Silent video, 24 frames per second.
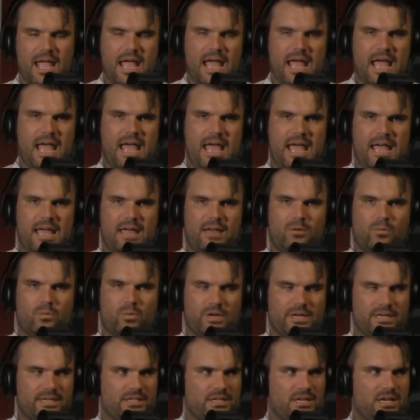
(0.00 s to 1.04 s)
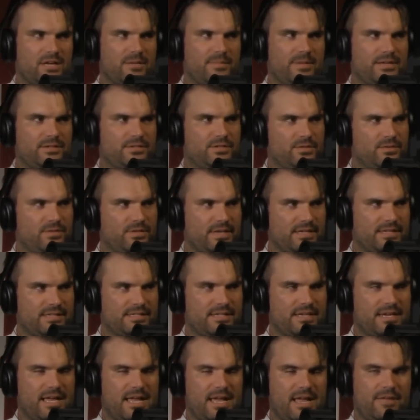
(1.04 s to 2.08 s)
And we're going to talk about two things
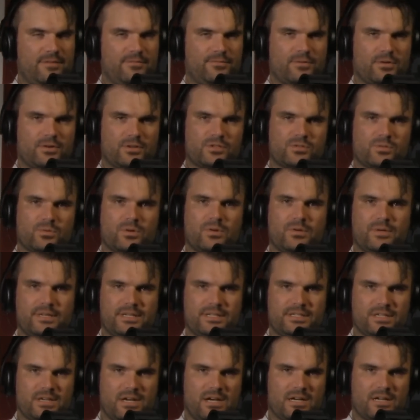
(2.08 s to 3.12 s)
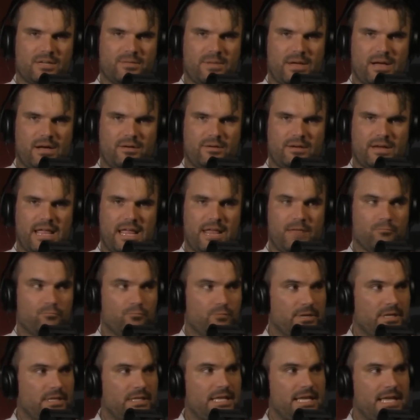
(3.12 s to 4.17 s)
today. First, we're going to talk about a
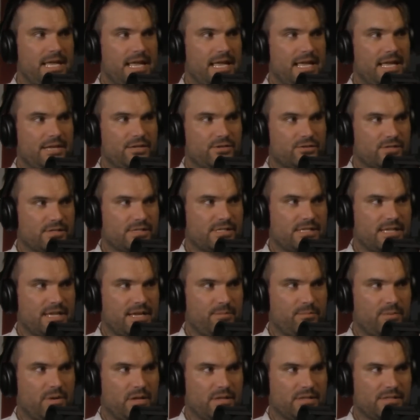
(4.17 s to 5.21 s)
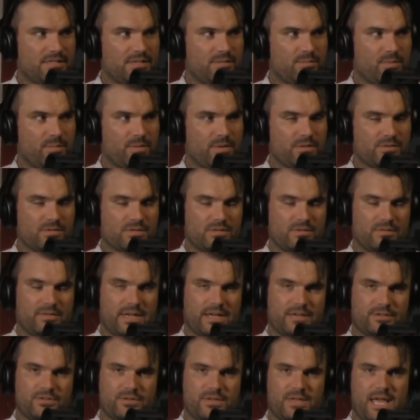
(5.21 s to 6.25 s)
really interesting policy proposal of
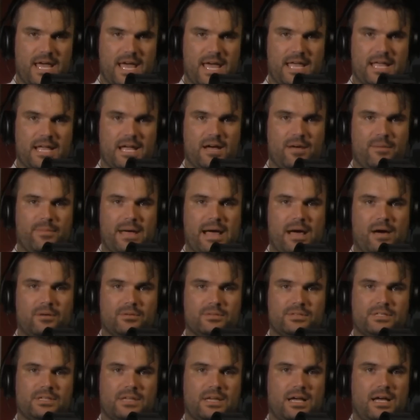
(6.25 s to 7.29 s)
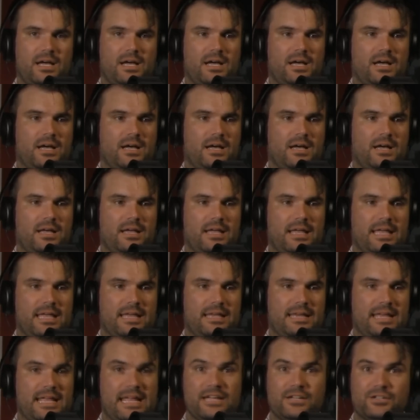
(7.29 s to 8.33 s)
Andrew Yang about uh,
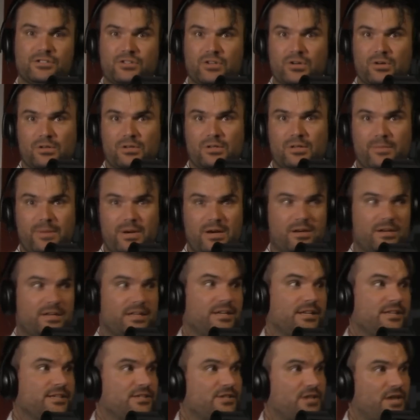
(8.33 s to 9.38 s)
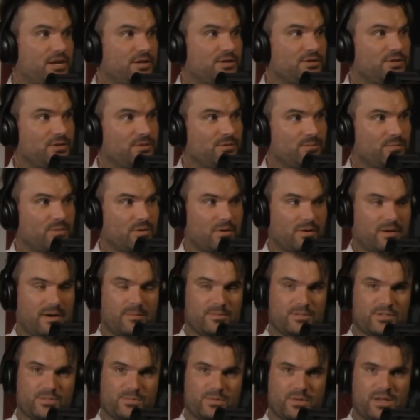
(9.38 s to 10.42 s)
an internal American Exchange student
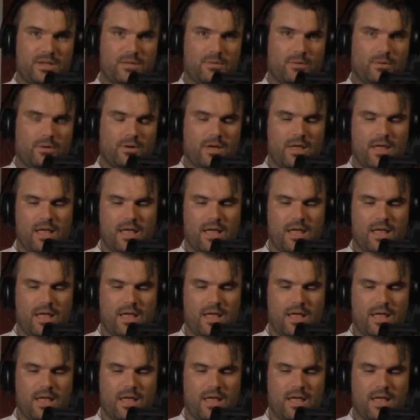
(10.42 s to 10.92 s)
program, which is pretty cool.